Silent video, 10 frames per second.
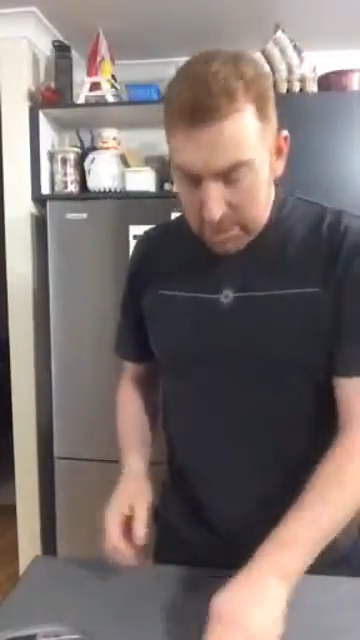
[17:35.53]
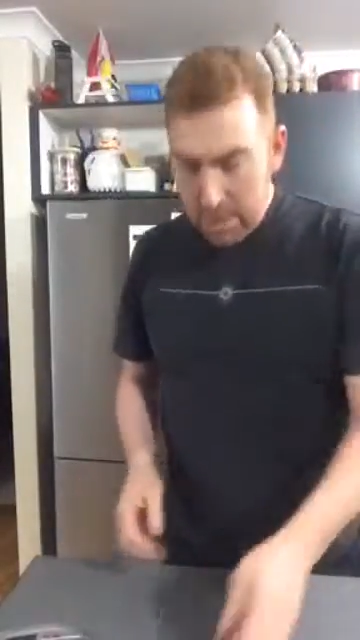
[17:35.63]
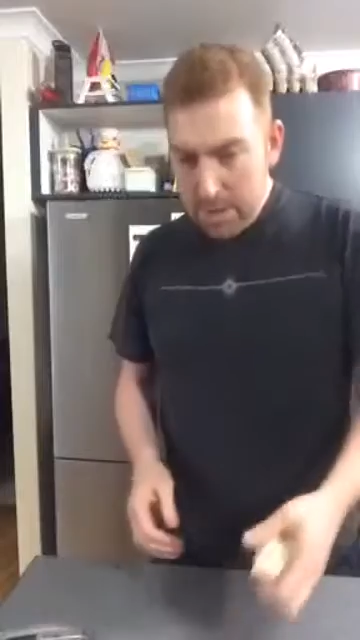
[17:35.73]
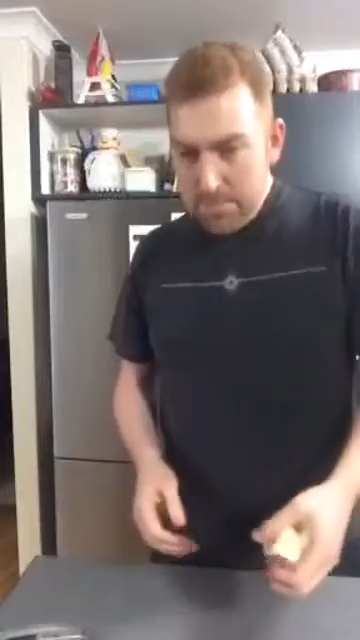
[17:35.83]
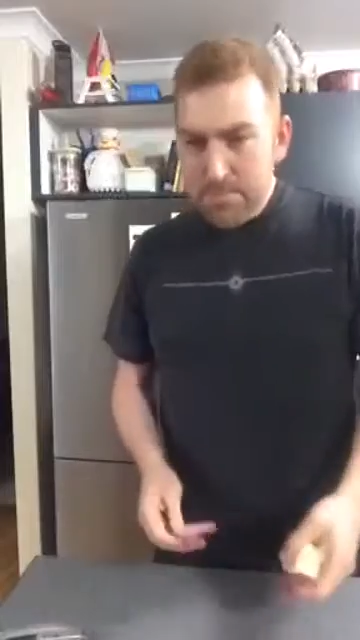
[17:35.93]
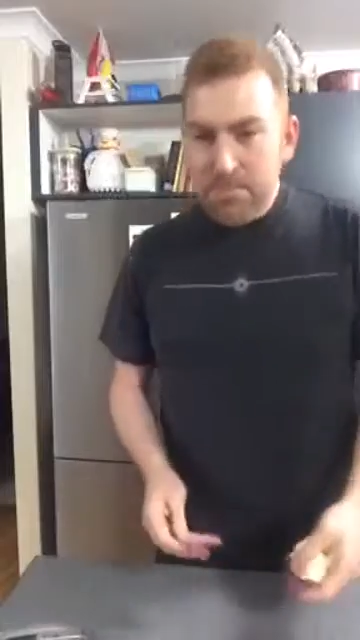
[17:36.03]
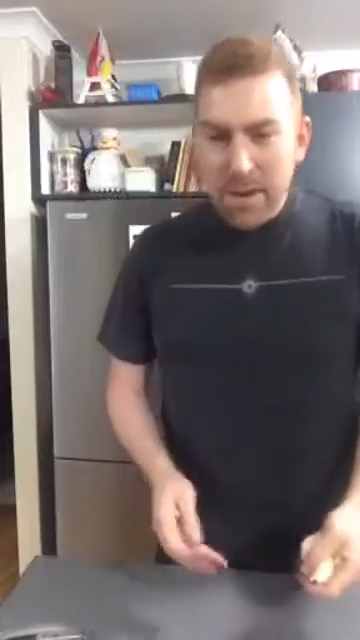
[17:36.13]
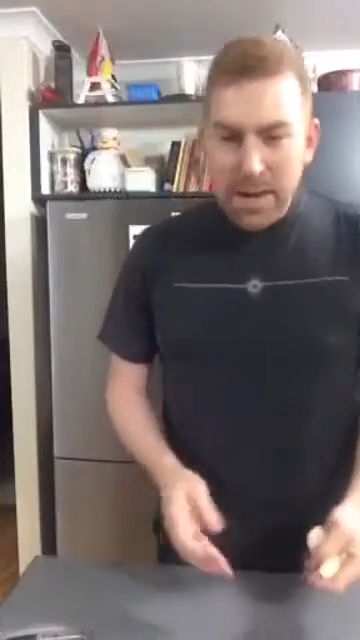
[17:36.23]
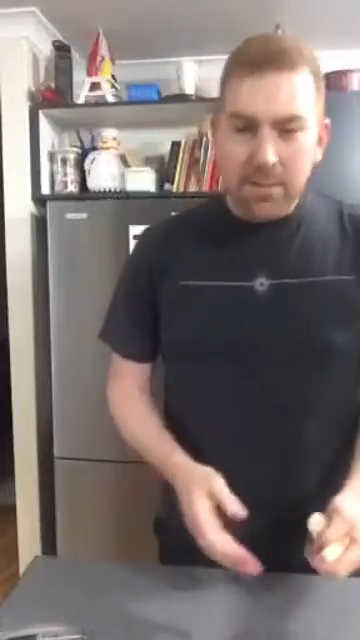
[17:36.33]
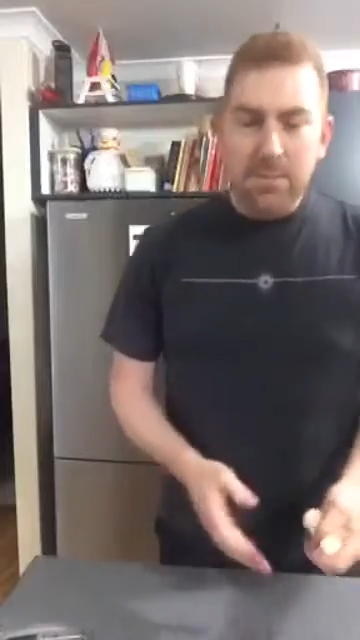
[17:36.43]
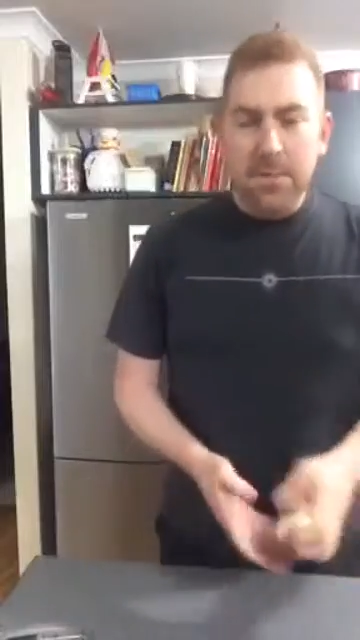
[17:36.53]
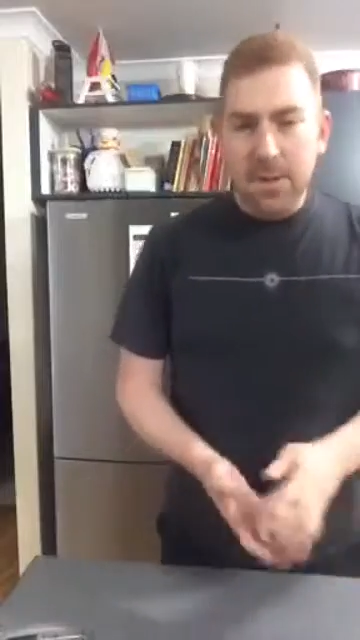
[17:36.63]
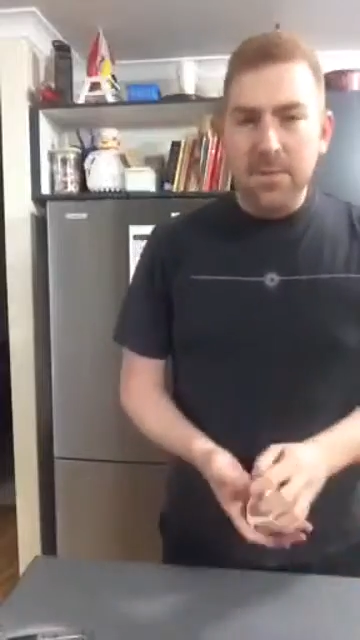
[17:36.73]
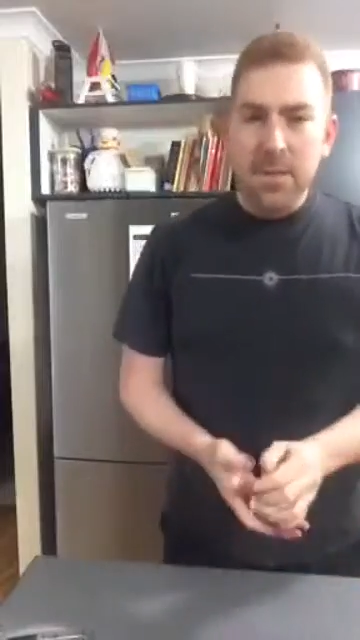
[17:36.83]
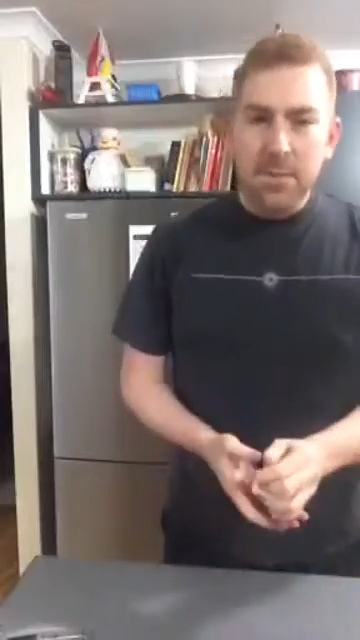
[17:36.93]
in about
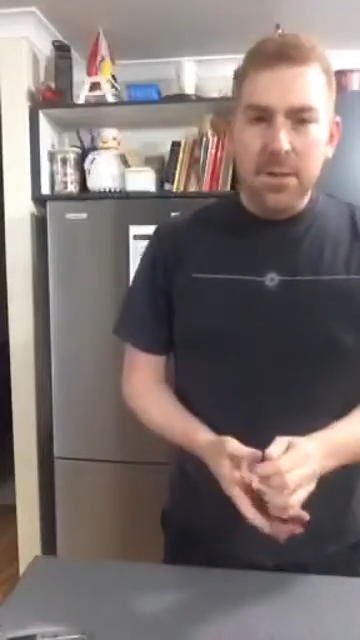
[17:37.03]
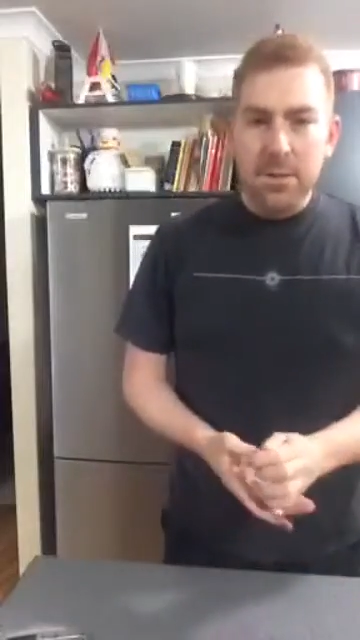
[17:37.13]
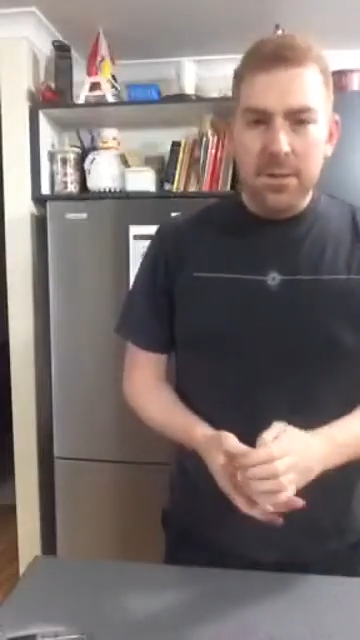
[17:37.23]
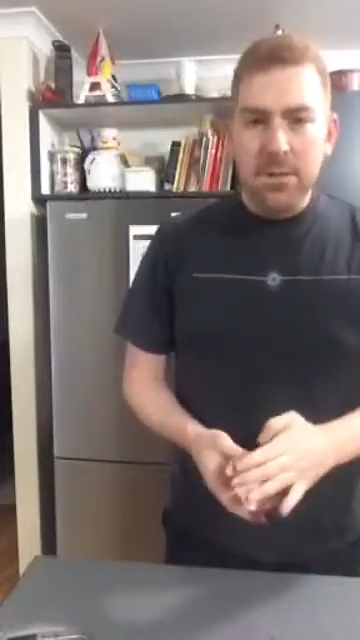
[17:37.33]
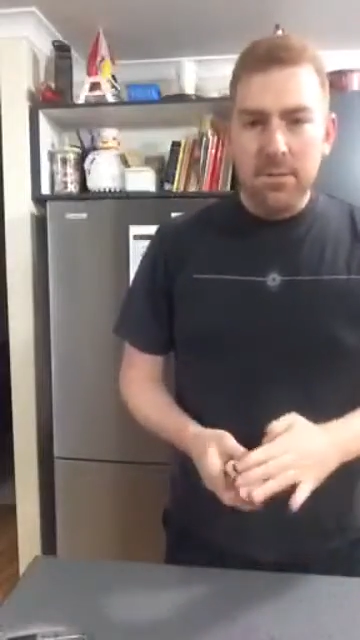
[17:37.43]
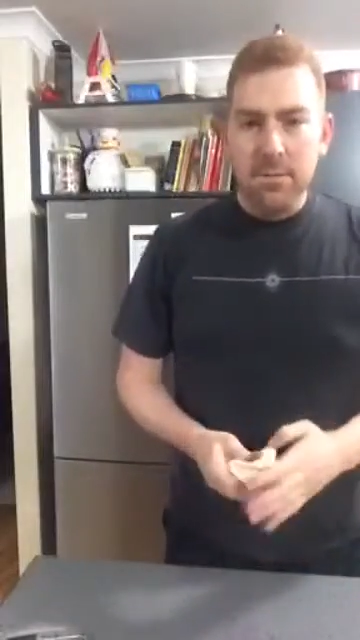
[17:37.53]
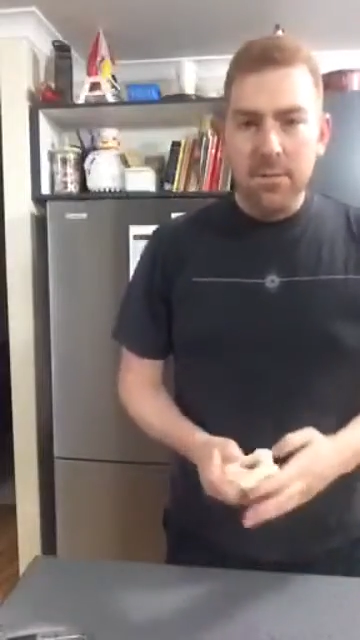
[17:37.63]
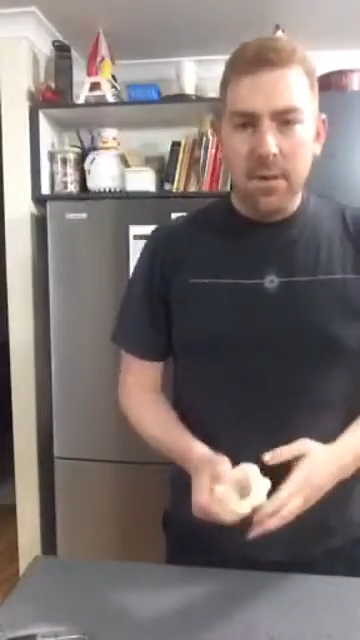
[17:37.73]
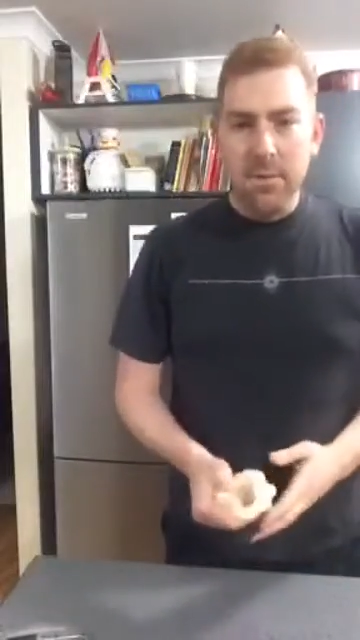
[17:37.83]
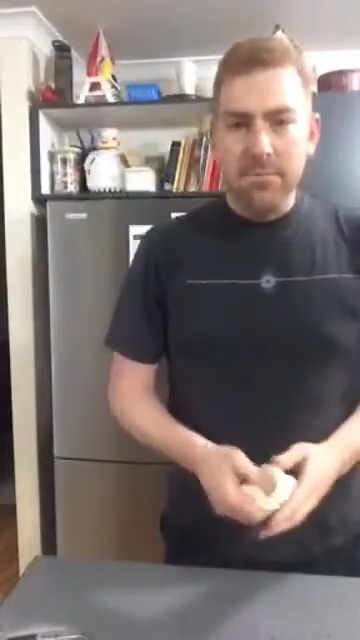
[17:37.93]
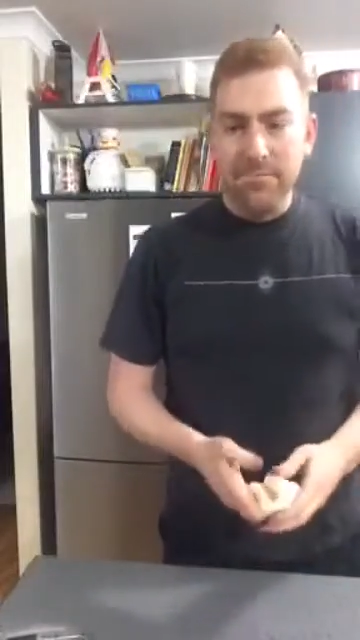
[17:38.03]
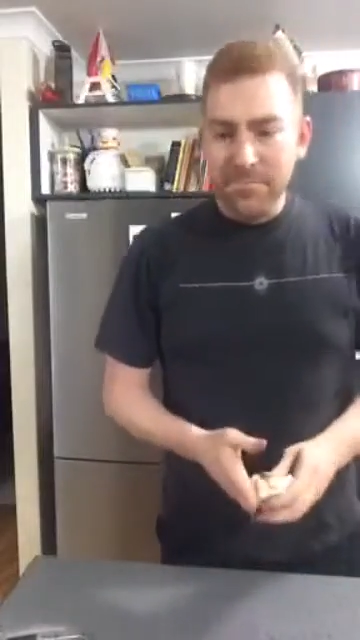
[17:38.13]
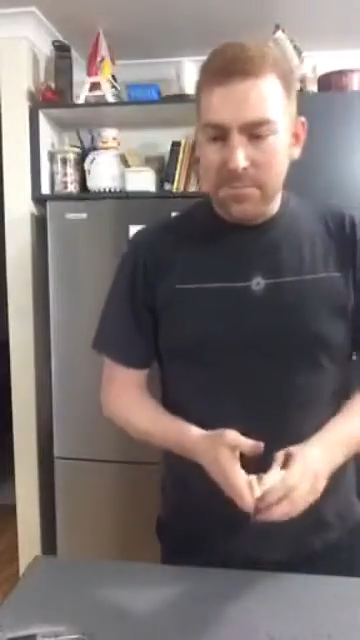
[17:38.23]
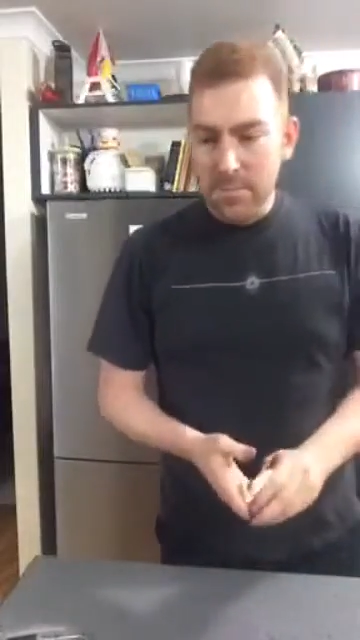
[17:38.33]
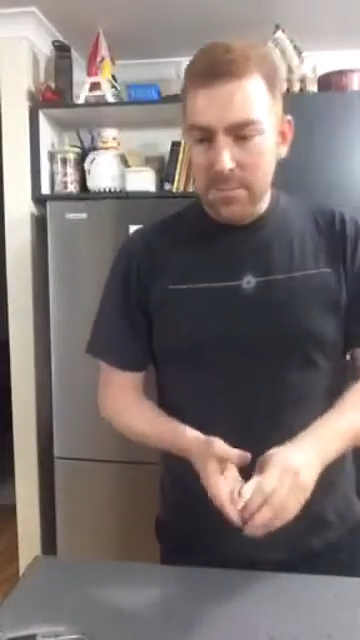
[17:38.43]
5-10 minutes,
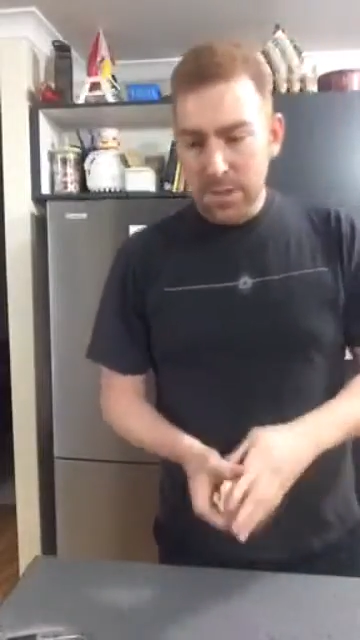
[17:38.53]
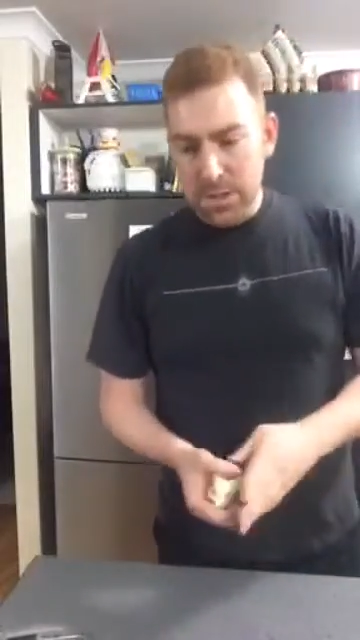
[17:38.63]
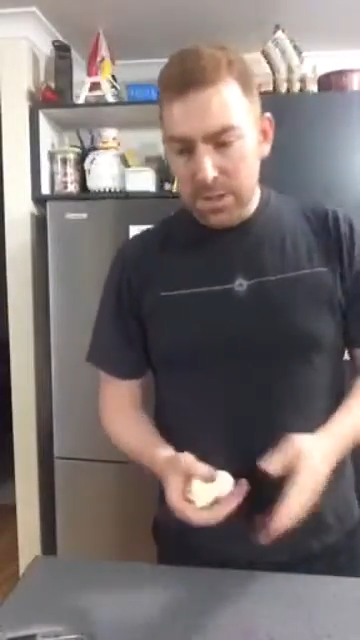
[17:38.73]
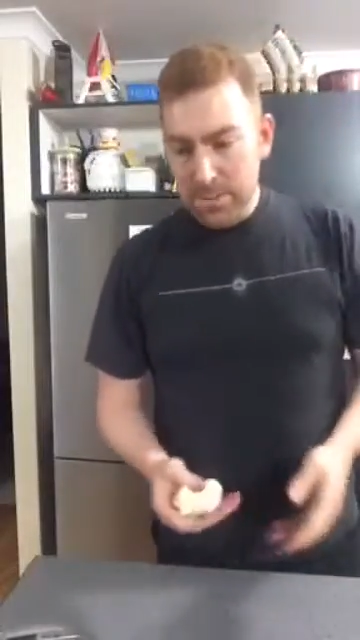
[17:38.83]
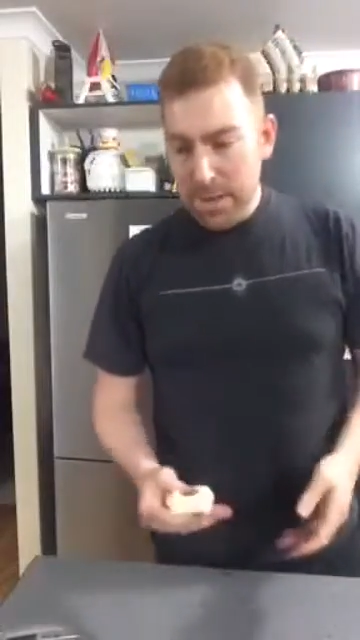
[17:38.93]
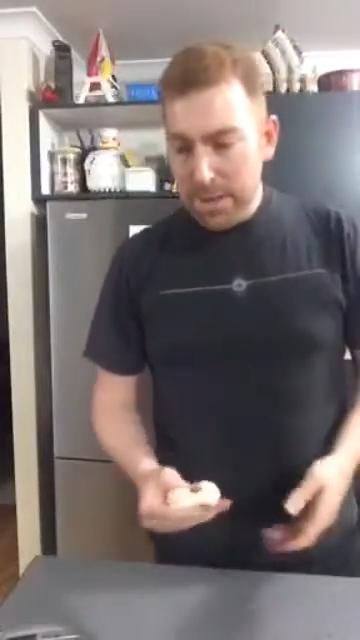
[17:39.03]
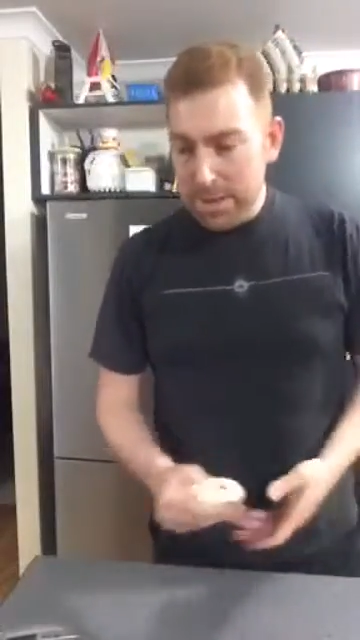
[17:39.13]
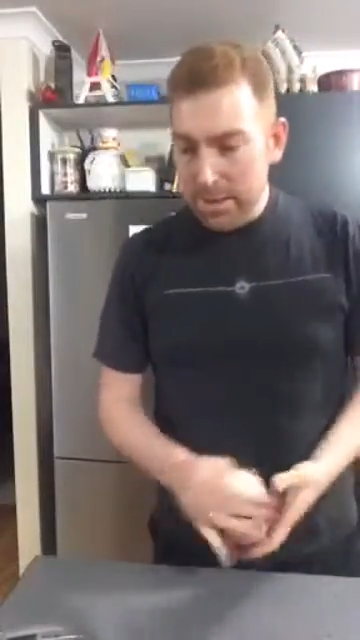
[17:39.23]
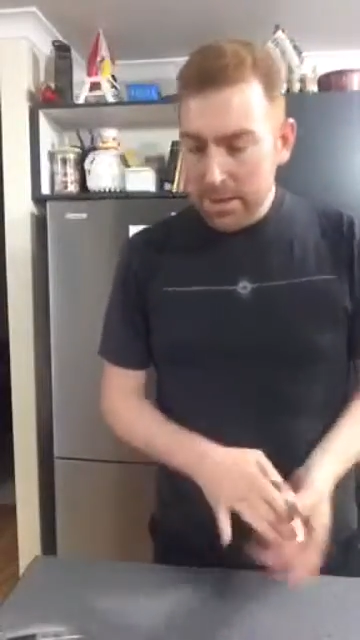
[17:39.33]
just depending.